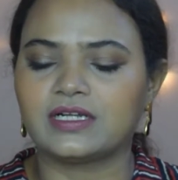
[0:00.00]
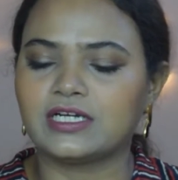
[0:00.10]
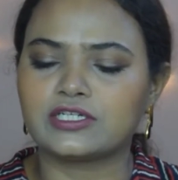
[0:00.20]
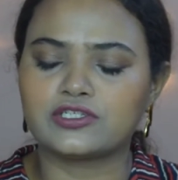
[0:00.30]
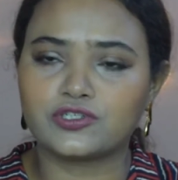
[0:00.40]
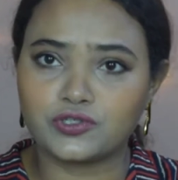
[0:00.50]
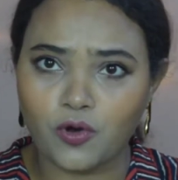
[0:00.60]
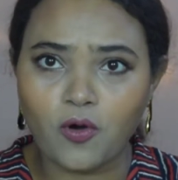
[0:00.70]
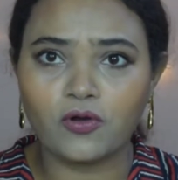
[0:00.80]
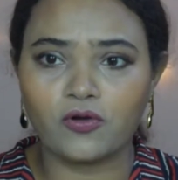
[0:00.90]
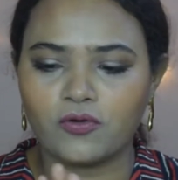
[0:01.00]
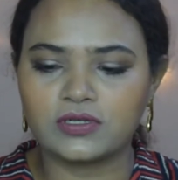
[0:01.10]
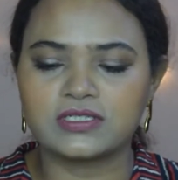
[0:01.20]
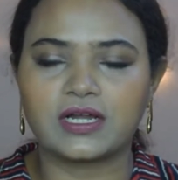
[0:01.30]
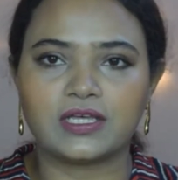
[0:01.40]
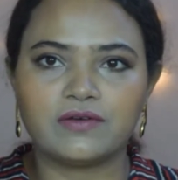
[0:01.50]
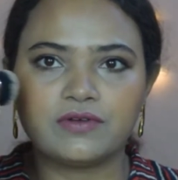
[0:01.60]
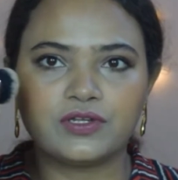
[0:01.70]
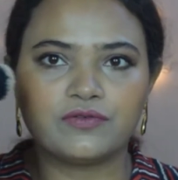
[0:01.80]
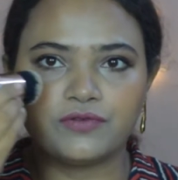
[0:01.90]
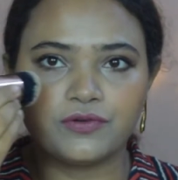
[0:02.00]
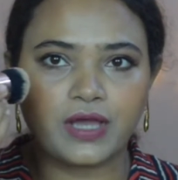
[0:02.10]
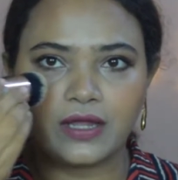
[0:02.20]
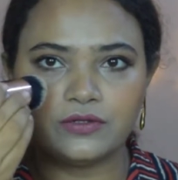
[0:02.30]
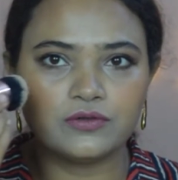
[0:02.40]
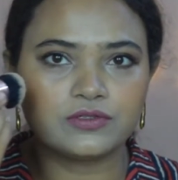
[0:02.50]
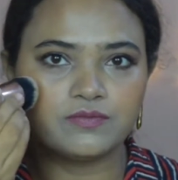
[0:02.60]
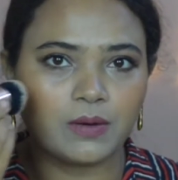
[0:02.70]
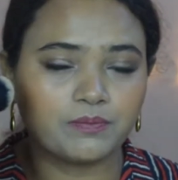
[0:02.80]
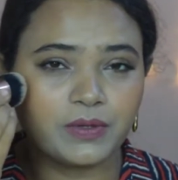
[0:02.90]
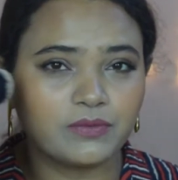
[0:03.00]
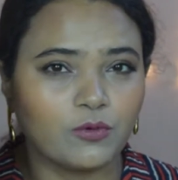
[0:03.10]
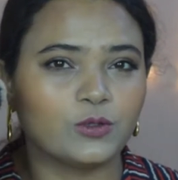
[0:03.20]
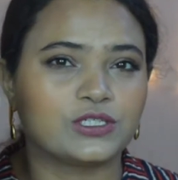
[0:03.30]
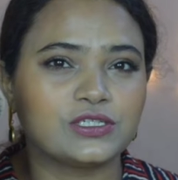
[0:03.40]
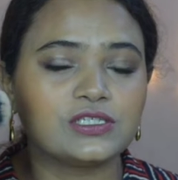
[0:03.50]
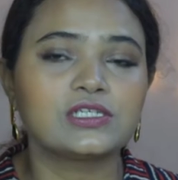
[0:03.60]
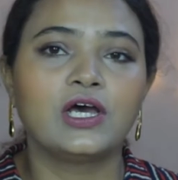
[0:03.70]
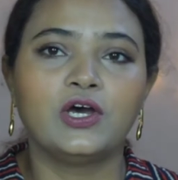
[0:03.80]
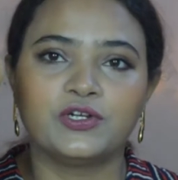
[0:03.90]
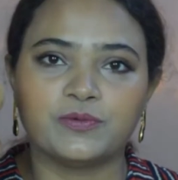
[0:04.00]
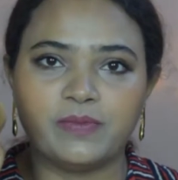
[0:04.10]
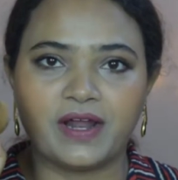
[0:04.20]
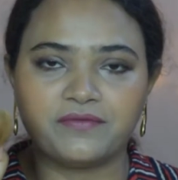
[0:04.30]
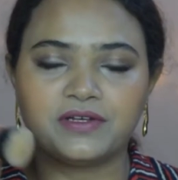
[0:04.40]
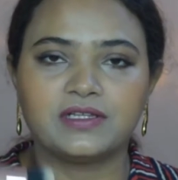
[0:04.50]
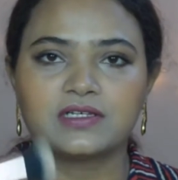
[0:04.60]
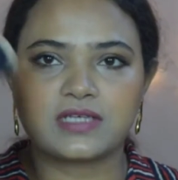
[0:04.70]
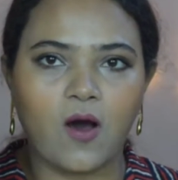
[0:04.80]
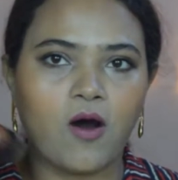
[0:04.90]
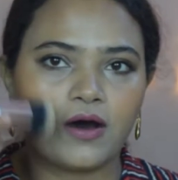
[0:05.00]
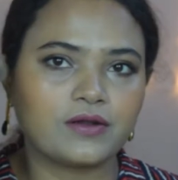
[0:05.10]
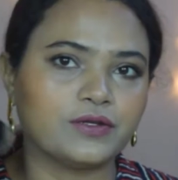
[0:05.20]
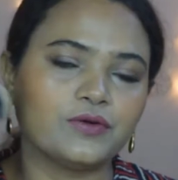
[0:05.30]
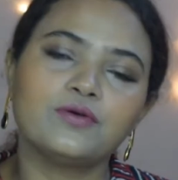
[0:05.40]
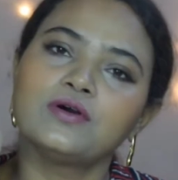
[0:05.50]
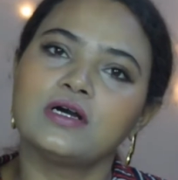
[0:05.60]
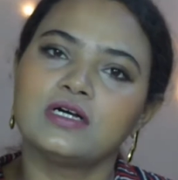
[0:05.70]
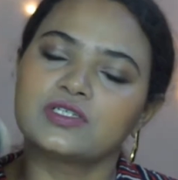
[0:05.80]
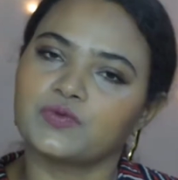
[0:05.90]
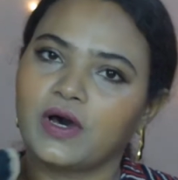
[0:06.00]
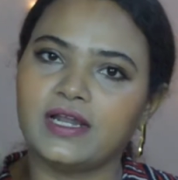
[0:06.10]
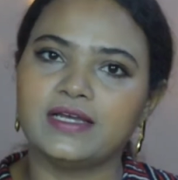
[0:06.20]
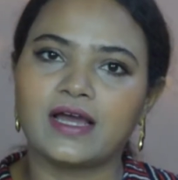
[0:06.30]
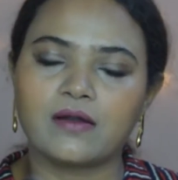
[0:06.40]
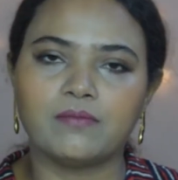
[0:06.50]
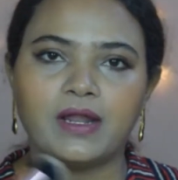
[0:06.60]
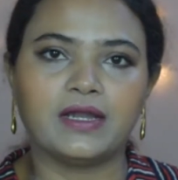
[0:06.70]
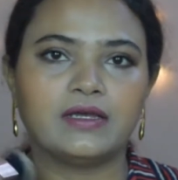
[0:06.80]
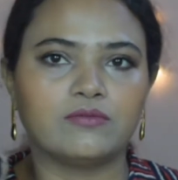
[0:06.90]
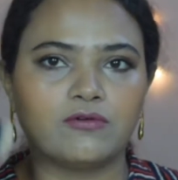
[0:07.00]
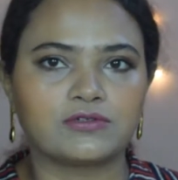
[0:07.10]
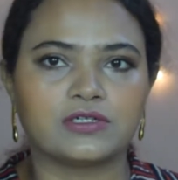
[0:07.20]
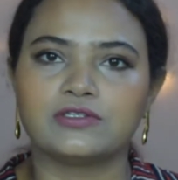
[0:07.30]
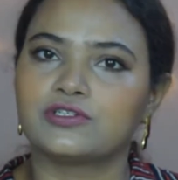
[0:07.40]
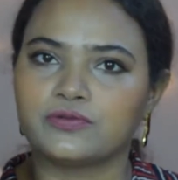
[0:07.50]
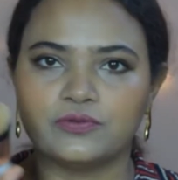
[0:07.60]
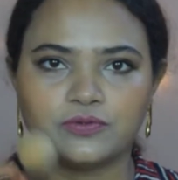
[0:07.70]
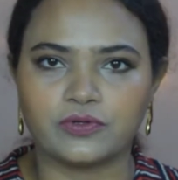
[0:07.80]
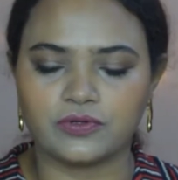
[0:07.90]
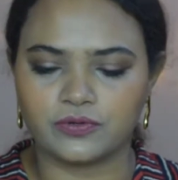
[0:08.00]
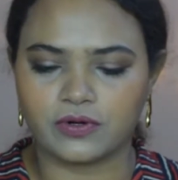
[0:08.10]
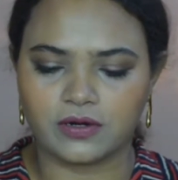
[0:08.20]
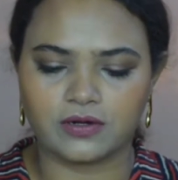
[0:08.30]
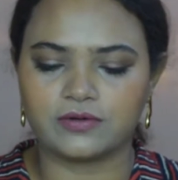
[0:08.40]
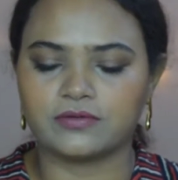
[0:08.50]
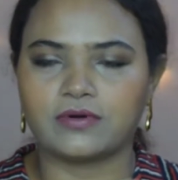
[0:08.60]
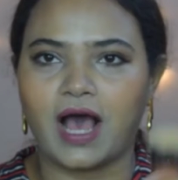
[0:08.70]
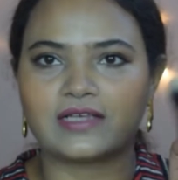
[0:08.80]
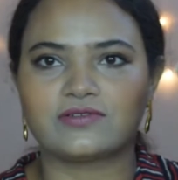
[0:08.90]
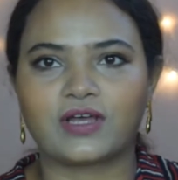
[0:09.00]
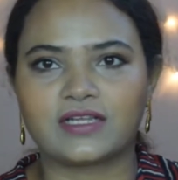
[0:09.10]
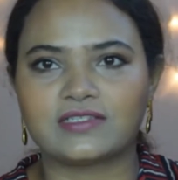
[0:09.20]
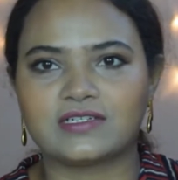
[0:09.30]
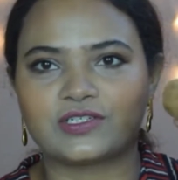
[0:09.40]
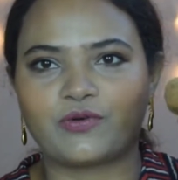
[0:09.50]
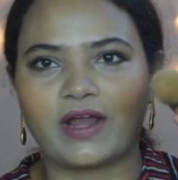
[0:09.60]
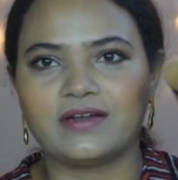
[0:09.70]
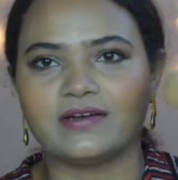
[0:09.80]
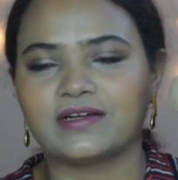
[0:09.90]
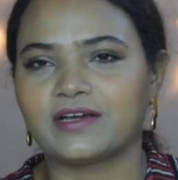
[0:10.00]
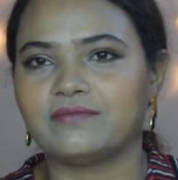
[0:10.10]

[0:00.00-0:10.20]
It is so close that even if you can use bumping motions to blend with this, or swirling and blending motions to your as you can see, it's quite dirty.